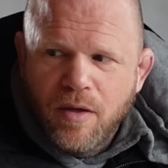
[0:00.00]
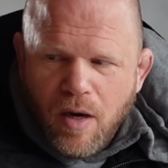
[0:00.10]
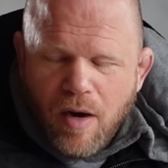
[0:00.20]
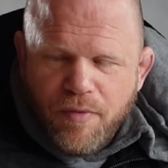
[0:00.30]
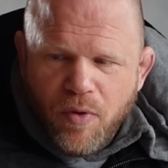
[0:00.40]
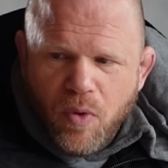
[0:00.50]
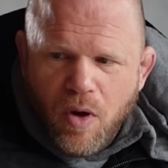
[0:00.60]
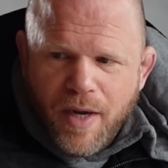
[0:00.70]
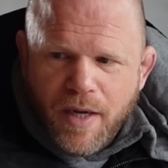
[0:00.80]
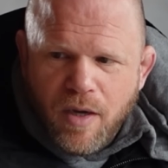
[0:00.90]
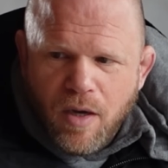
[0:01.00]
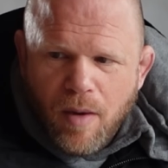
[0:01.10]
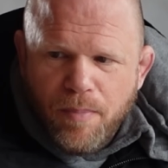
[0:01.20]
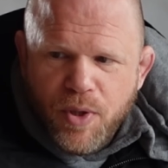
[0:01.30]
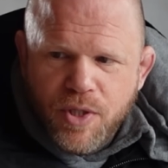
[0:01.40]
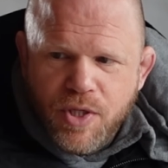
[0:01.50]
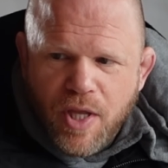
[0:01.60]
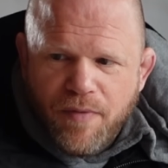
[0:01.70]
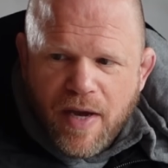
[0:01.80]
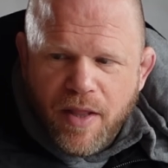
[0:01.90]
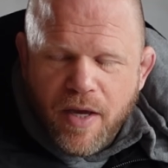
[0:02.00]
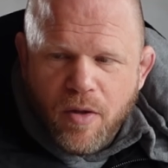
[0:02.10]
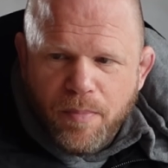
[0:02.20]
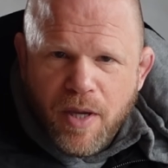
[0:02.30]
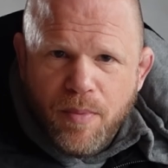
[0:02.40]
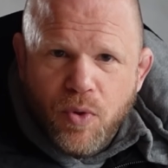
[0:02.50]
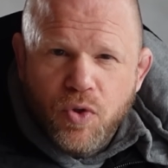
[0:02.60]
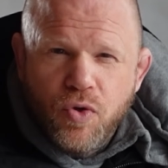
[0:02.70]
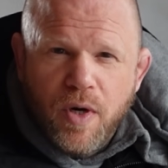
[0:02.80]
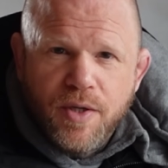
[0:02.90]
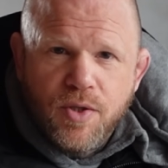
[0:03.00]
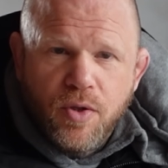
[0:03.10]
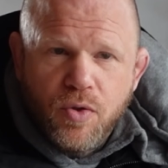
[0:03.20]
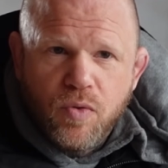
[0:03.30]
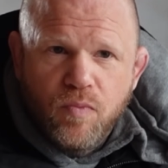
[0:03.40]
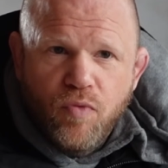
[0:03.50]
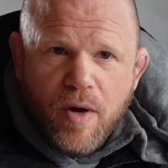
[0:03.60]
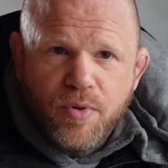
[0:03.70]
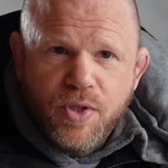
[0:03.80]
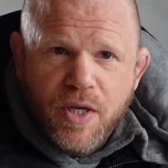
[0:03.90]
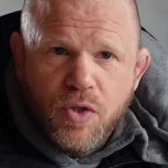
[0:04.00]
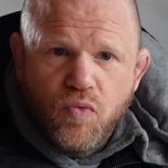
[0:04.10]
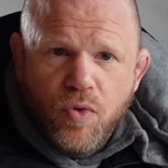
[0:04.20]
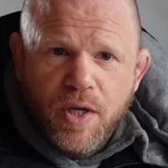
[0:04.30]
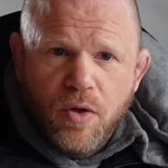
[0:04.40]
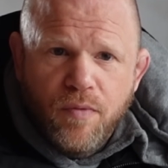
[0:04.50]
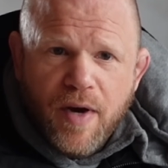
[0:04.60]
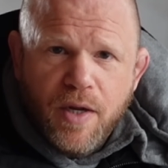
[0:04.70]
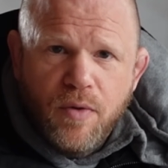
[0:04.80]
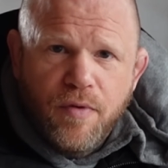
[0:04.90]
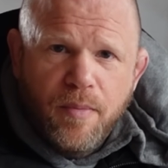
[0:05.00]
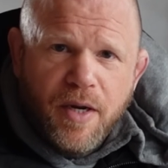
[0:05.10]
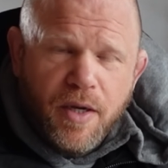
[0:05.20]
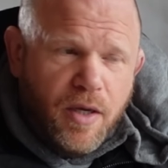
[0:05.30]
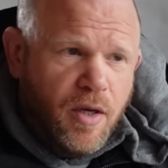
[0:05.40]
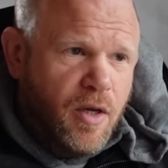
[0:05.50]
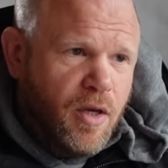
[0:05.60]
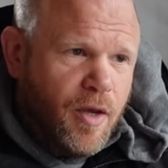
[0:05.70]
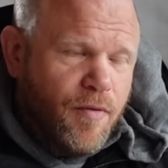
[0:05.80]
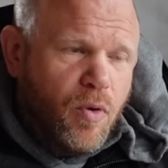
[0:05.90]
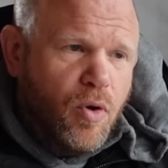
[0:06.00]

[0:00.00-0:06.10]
I feel like I'm putting stuff out there that people can trust, that represents really good value for money. If you